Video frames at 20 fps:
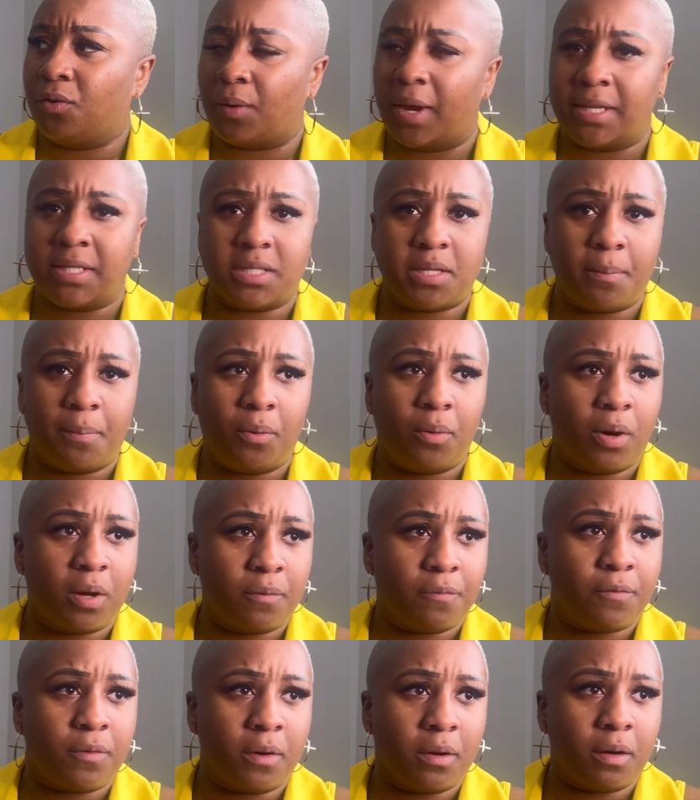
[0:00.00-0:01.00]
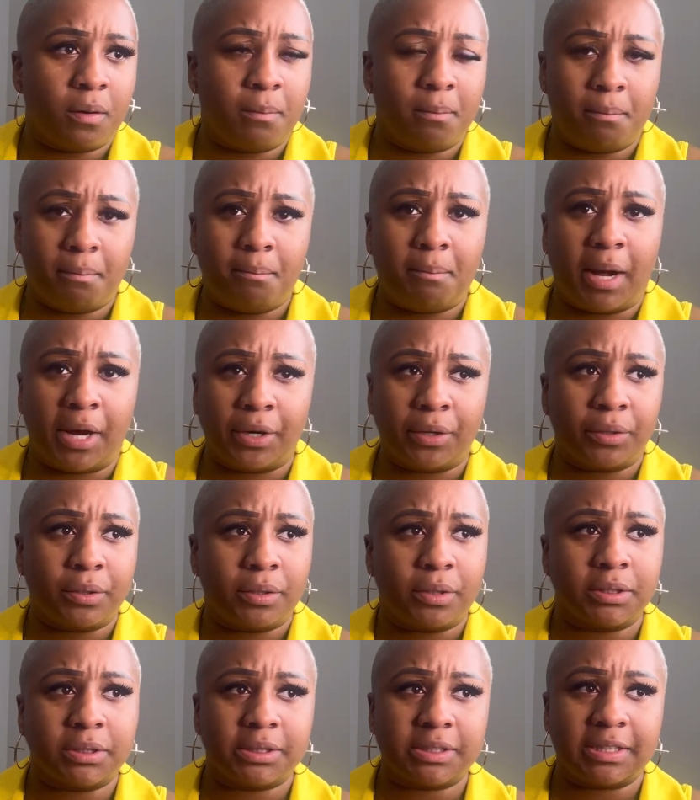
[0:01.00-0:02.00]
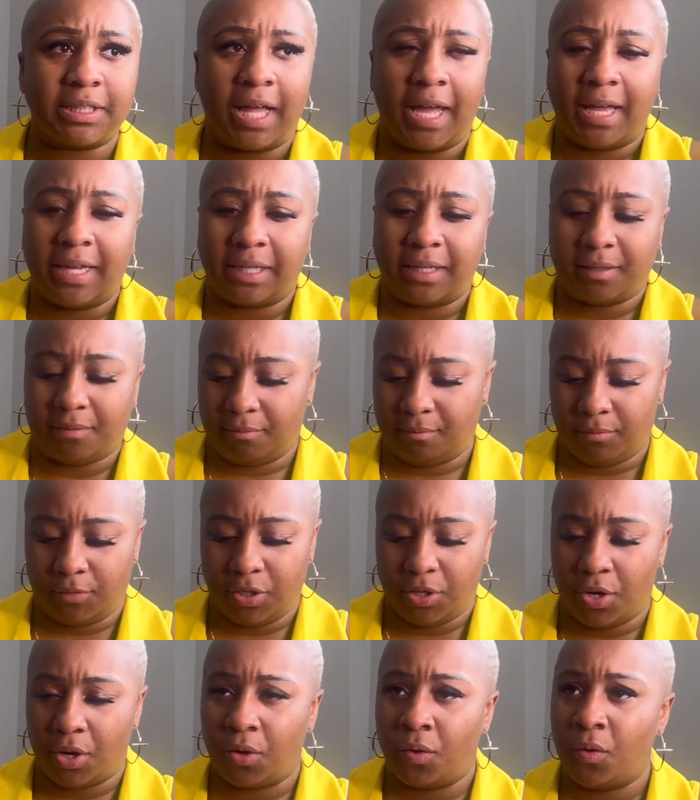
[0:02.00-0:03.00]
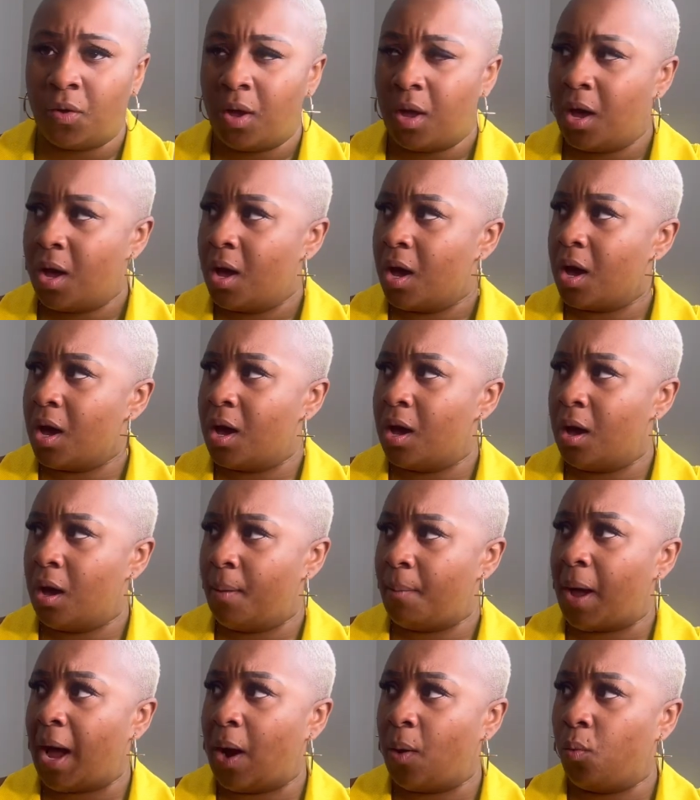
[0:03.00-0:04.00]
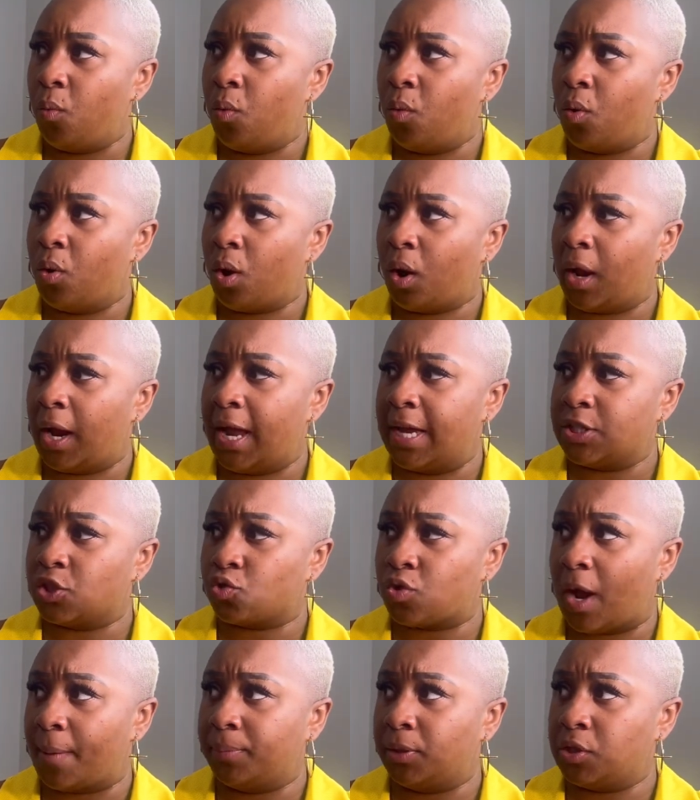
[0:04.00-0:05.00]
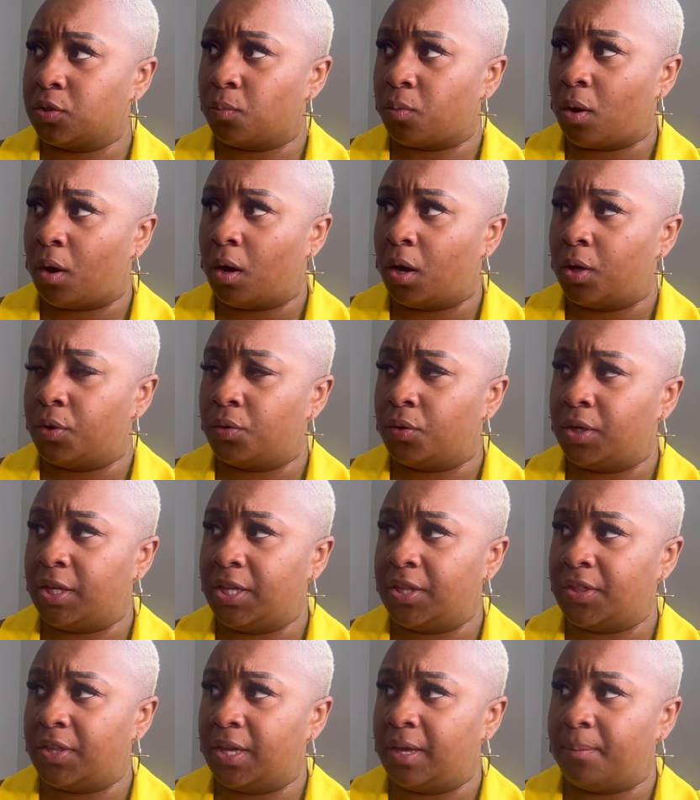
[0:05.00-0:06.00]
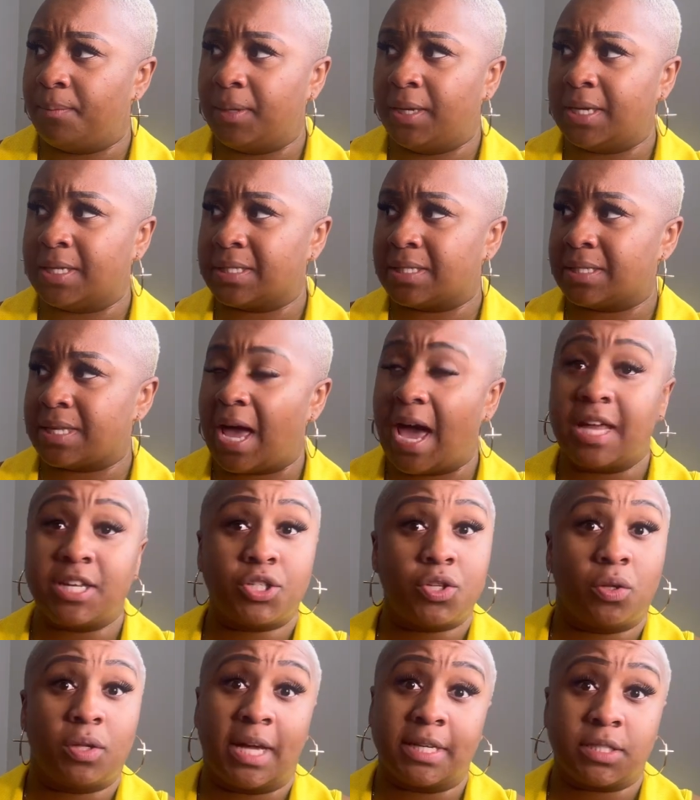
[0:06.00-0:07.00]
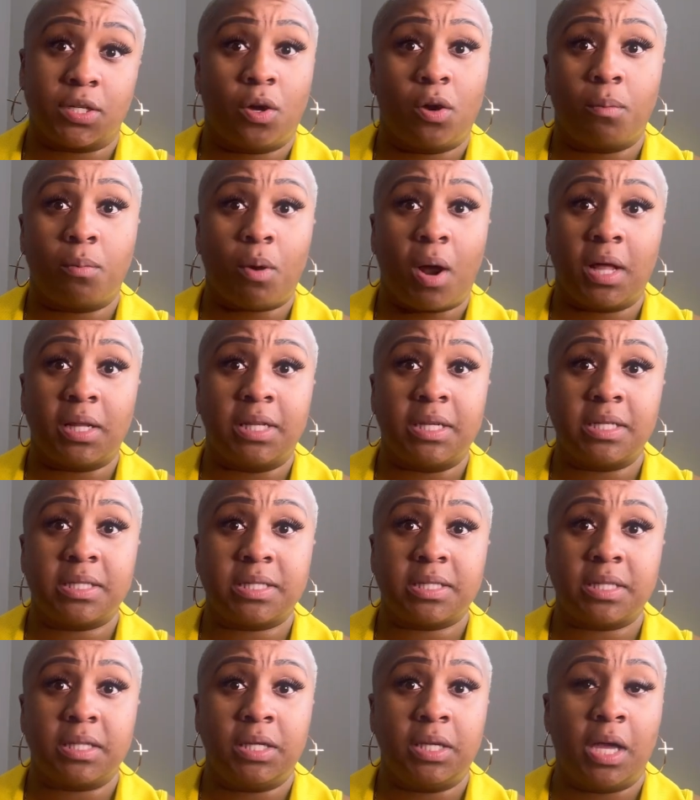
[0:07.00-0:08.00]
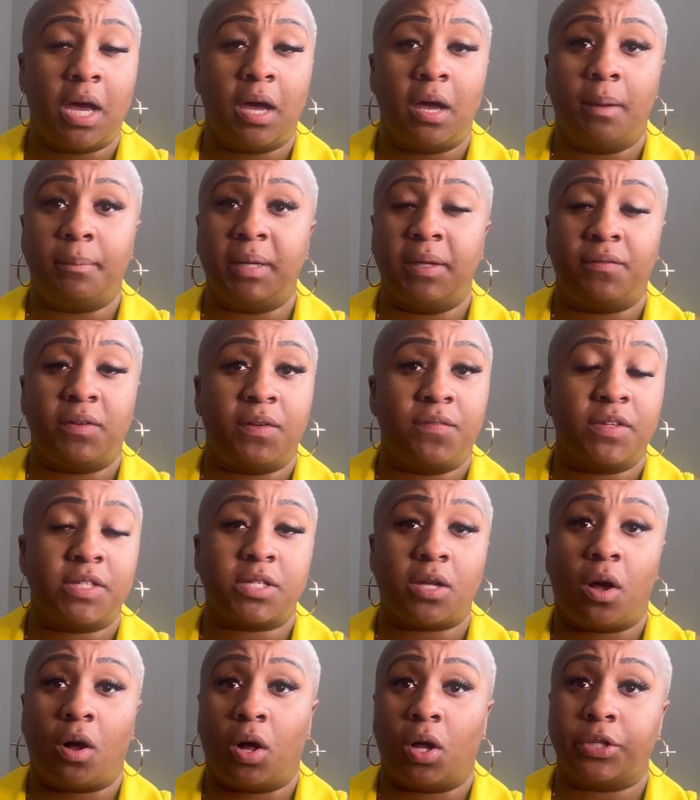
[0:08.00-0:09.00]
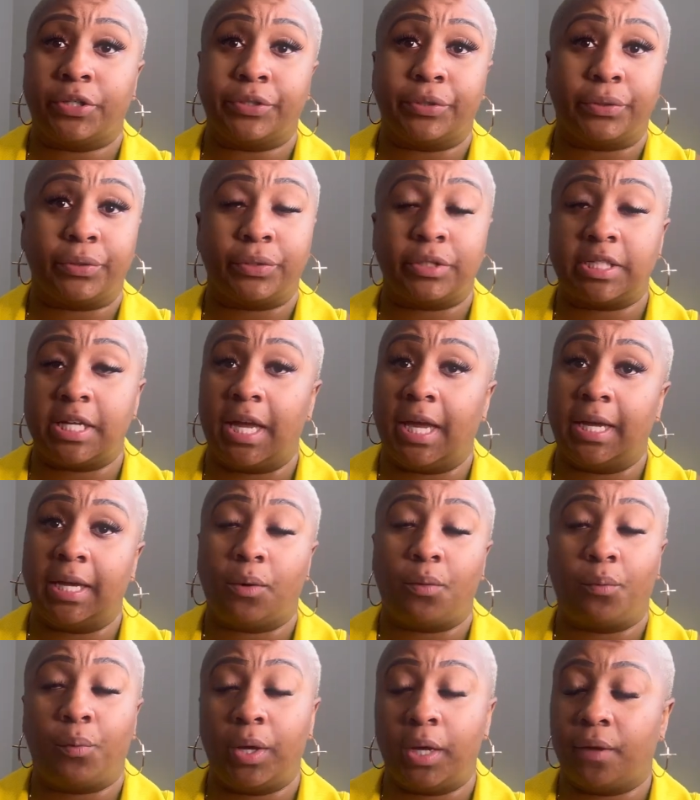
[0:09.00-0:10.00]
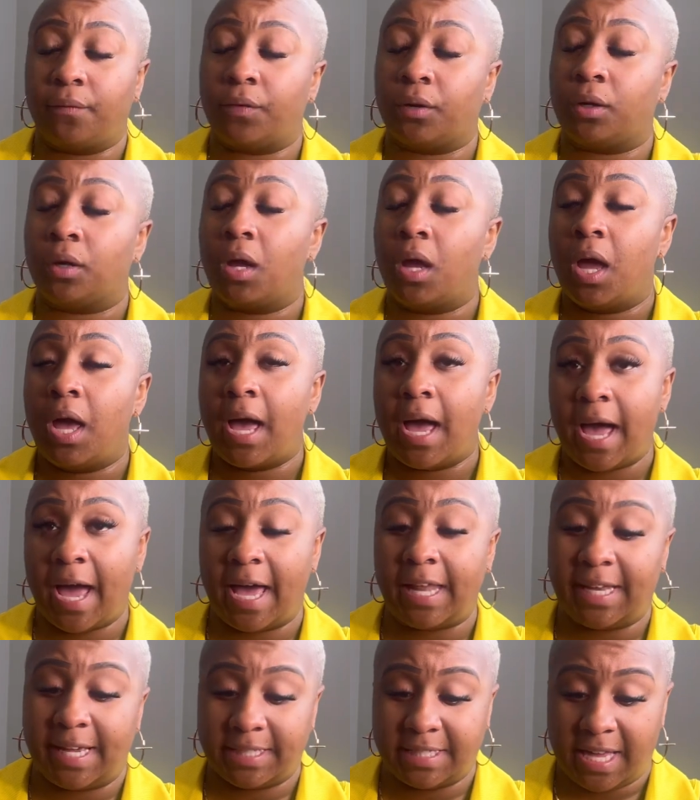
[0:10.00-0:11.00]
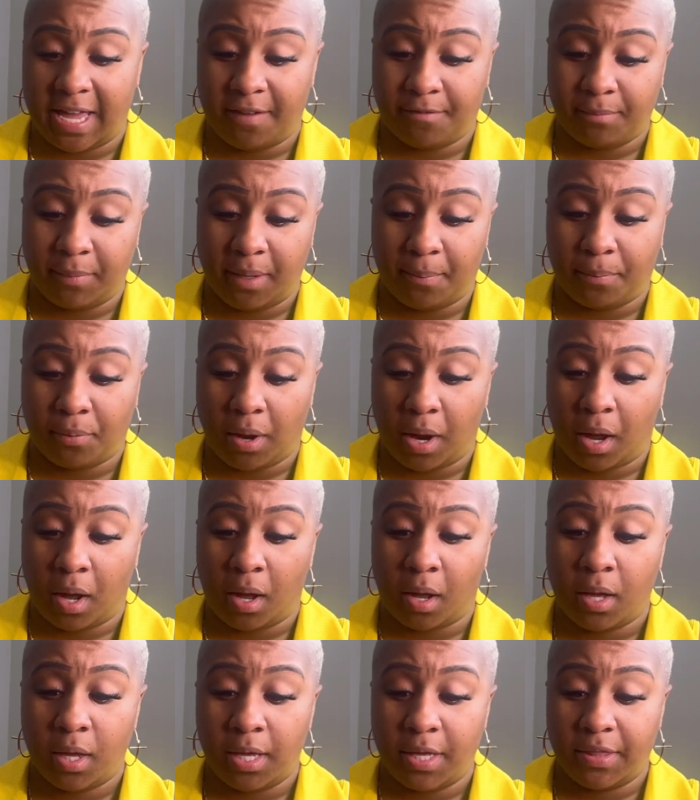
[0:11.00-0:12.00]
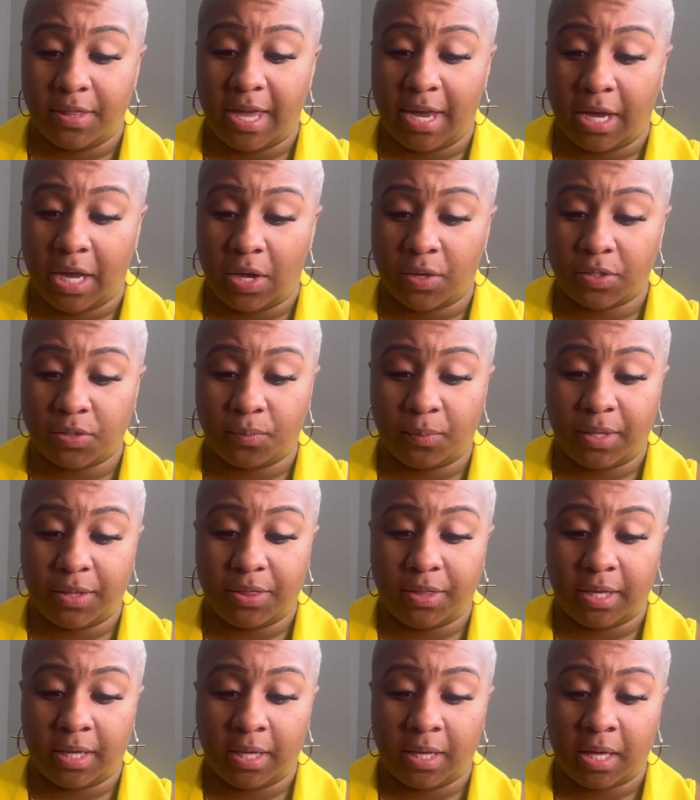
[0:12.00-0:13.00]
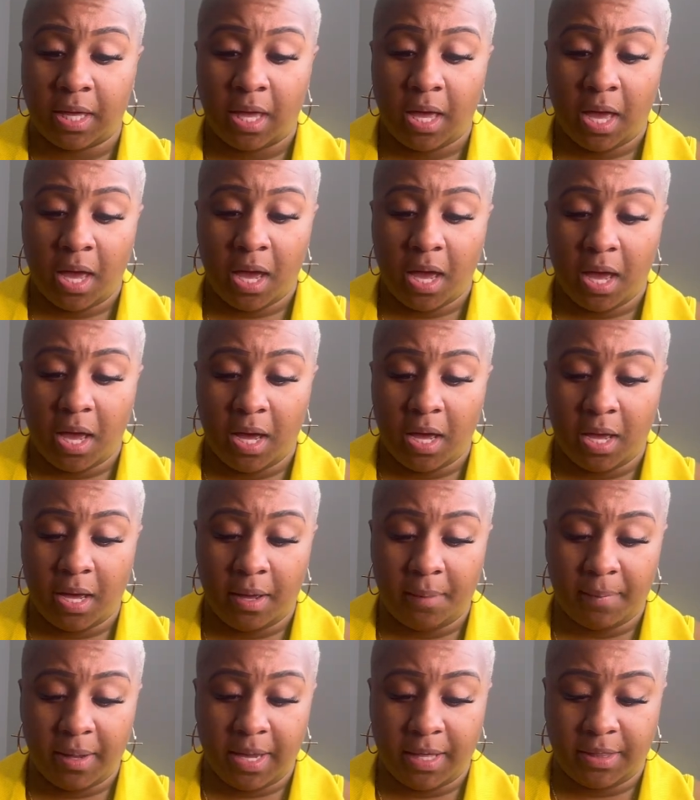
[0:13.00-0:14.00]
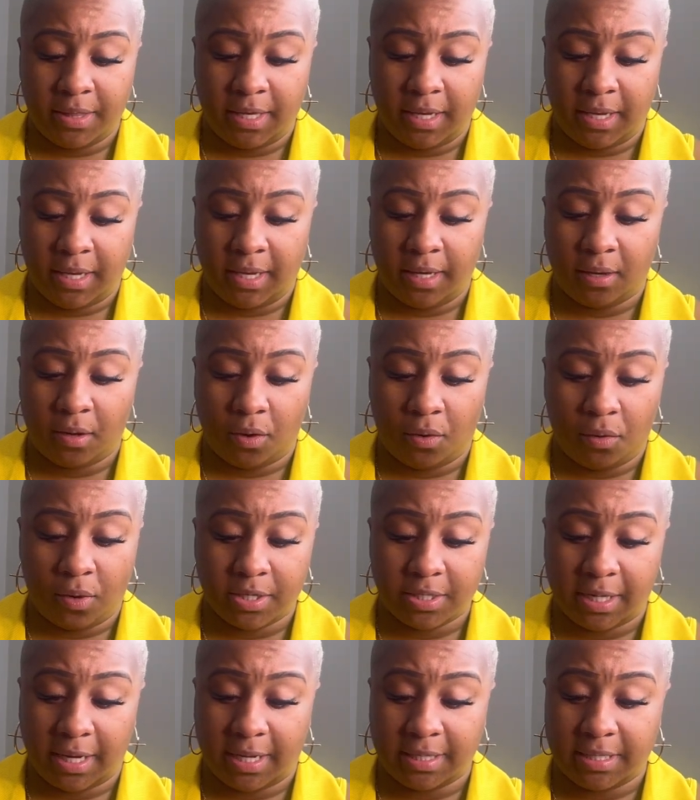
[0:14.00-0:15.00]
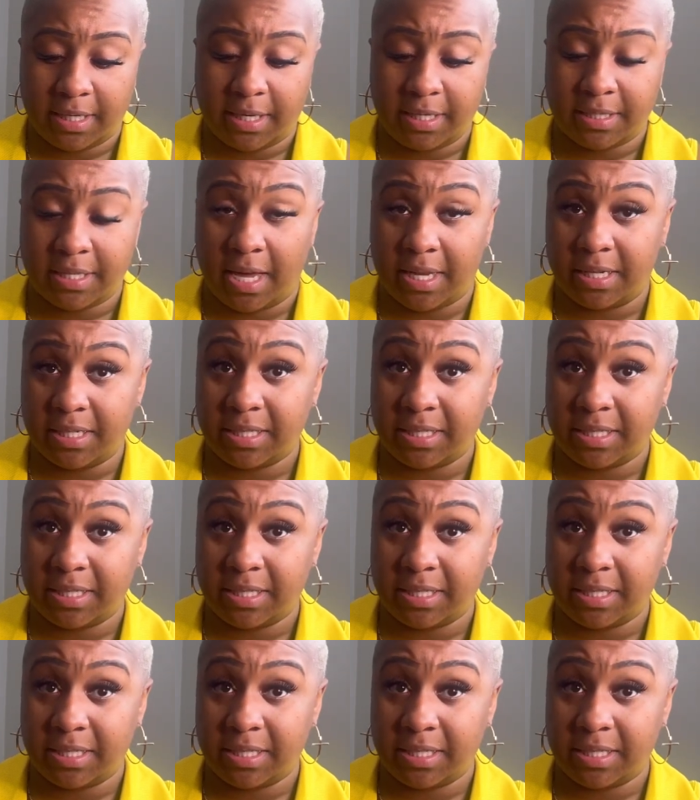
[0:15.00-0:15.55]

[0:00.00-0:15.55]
great support for my girls, like, you know. I wore a strapless bra underneath it because I just don't like to go braless, even if it's a halter, tank, whatever. I like to have me a bra that goes with it. And then, of course, like I said, it's not a